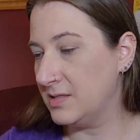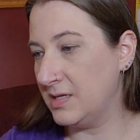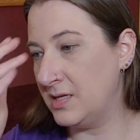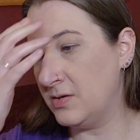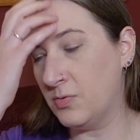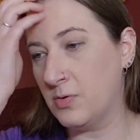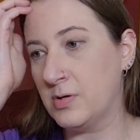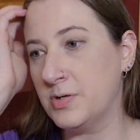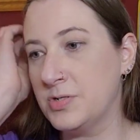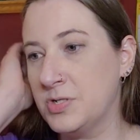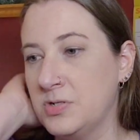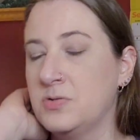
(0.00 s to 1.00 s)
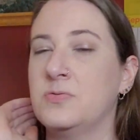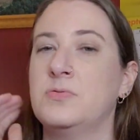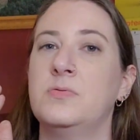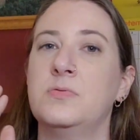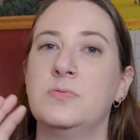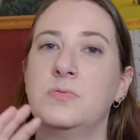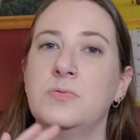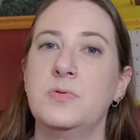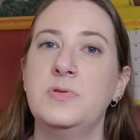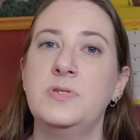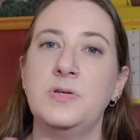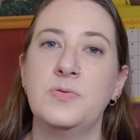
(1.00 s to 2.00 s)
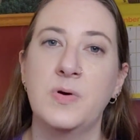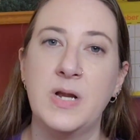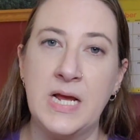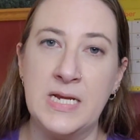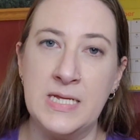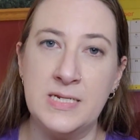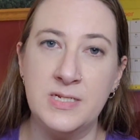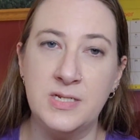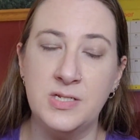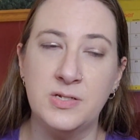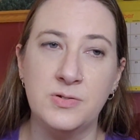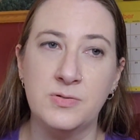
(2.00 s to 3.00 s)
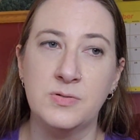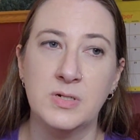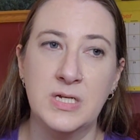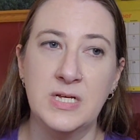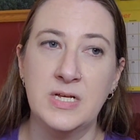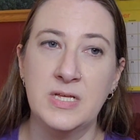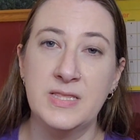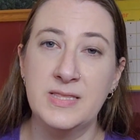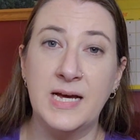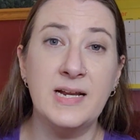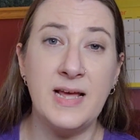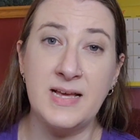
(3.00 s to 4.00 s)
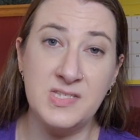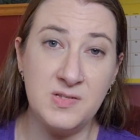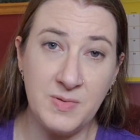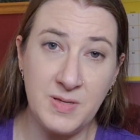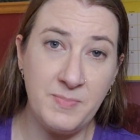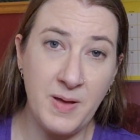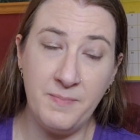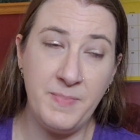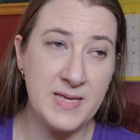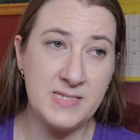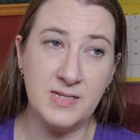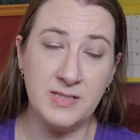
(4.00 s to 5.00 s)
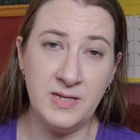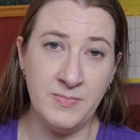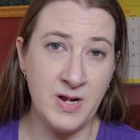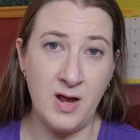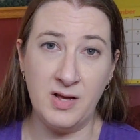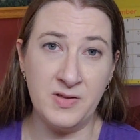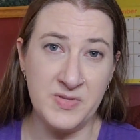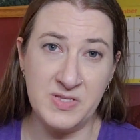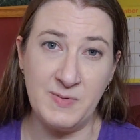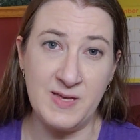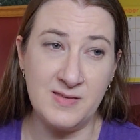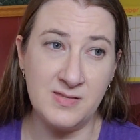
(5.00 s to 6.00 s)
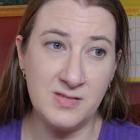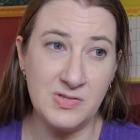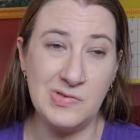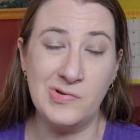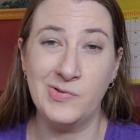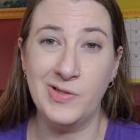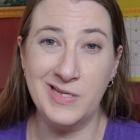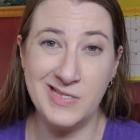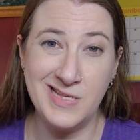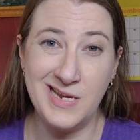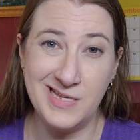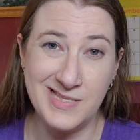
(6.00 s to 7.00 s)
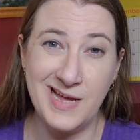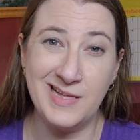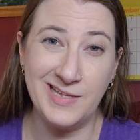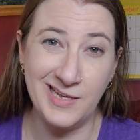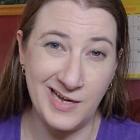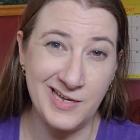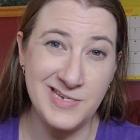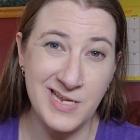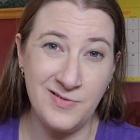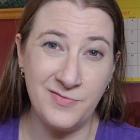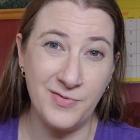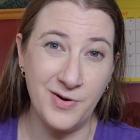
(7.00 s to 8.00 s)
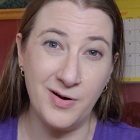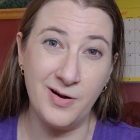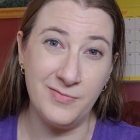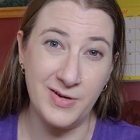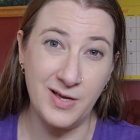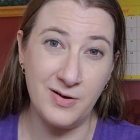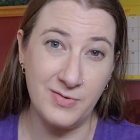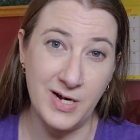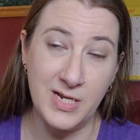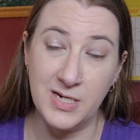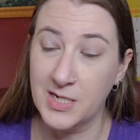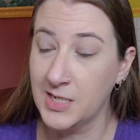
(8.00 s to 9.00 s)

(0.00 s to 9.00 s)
in order to do what I need to do, that has to be basically a monogamous piece. So that's not exactly content for a video, right?